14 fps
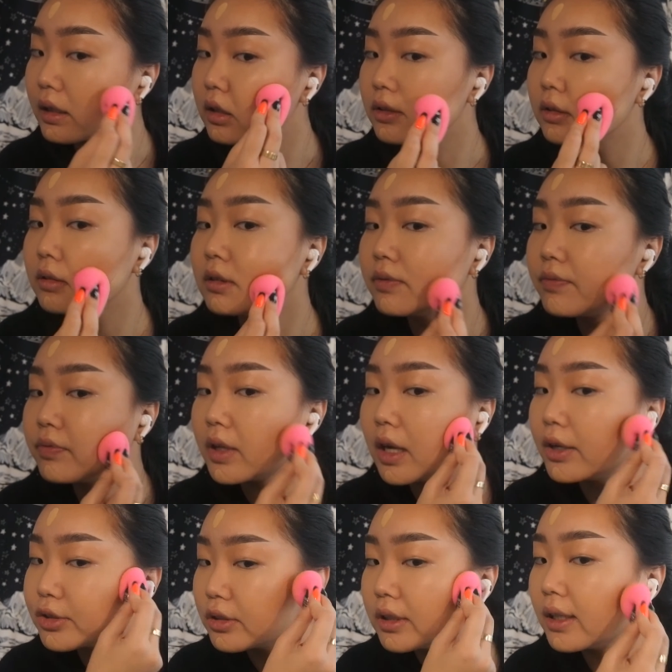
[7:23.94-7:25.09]
You
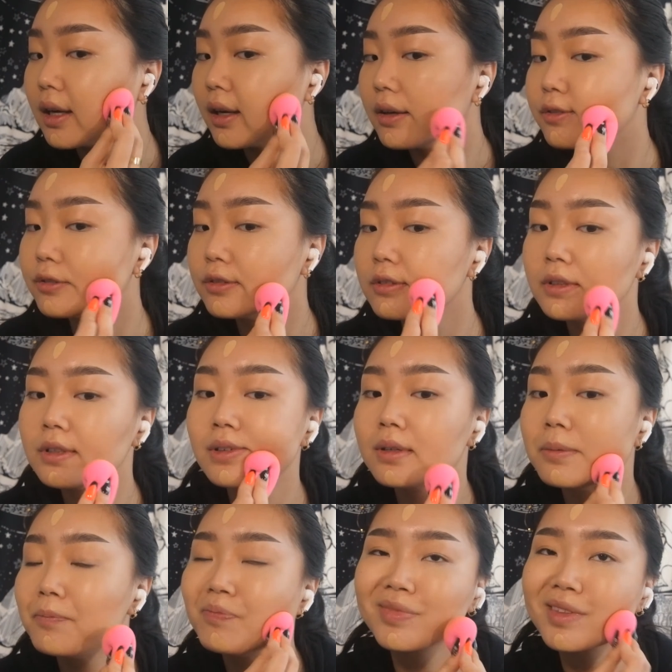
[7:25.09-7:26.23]
naturally have
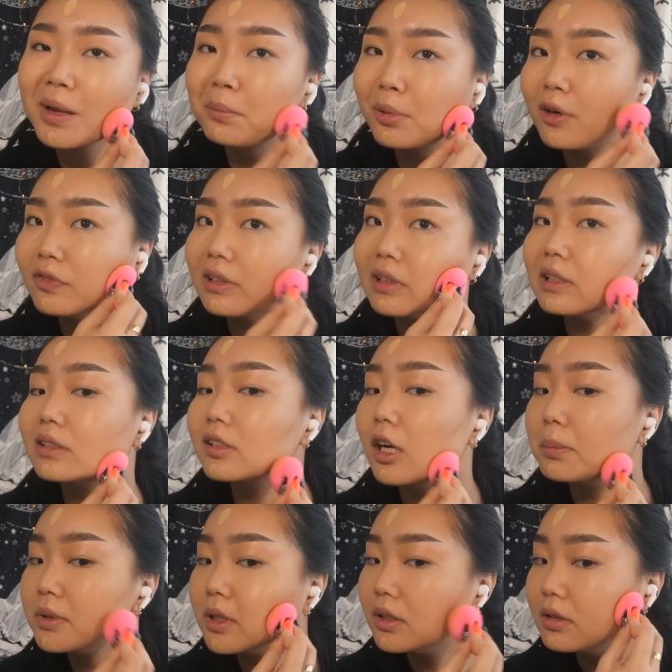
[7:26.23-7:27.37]
perfectly
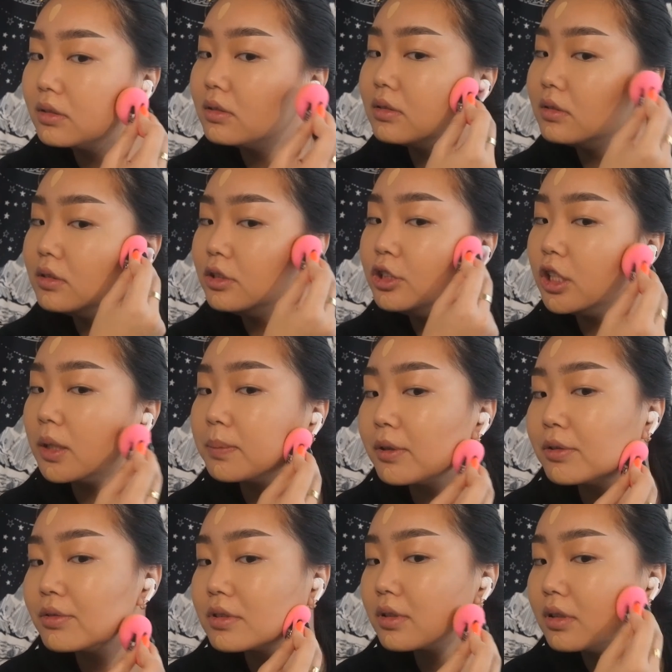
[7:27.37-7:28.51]
sculpted
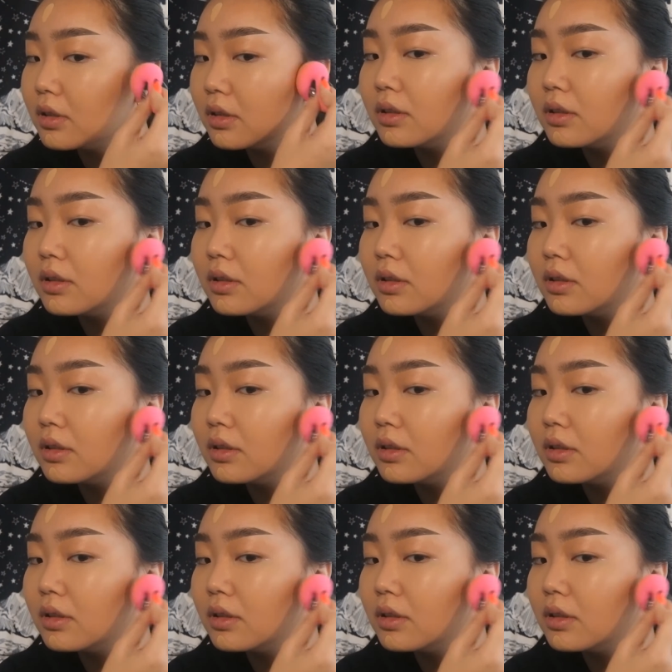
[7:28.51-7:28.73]
cheekbones.